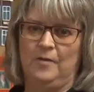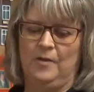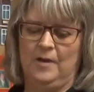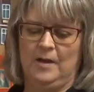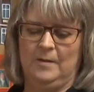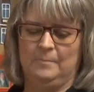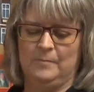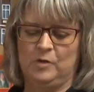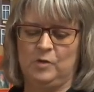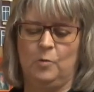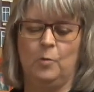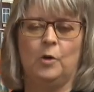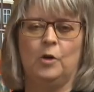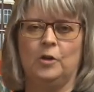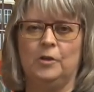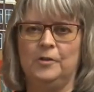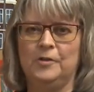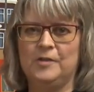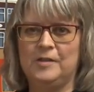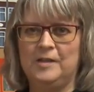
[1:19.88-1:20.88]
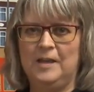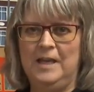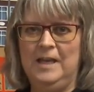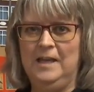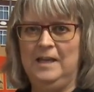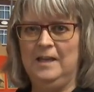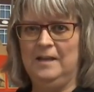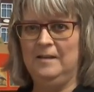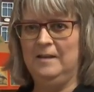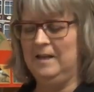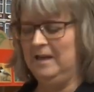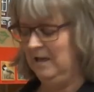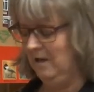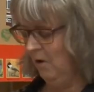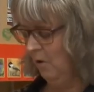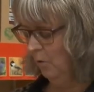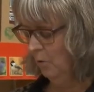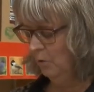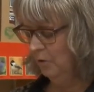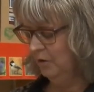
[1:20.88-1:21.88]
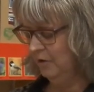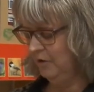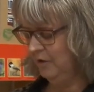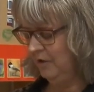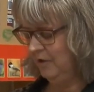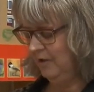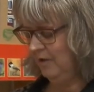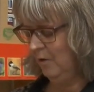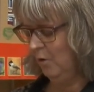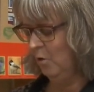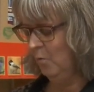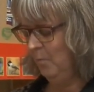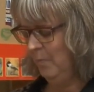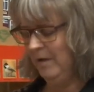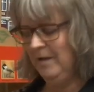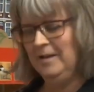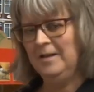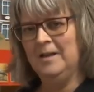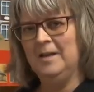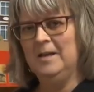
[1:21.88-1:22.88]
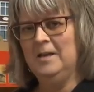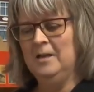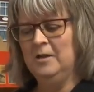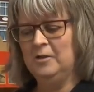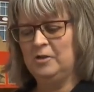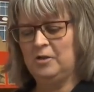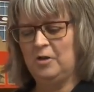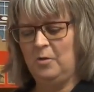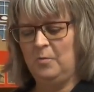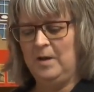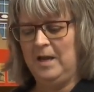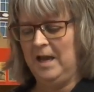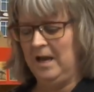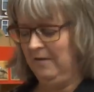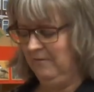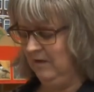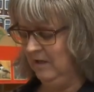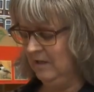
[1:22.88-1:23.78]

with um, squirrels eating the holes open. So we have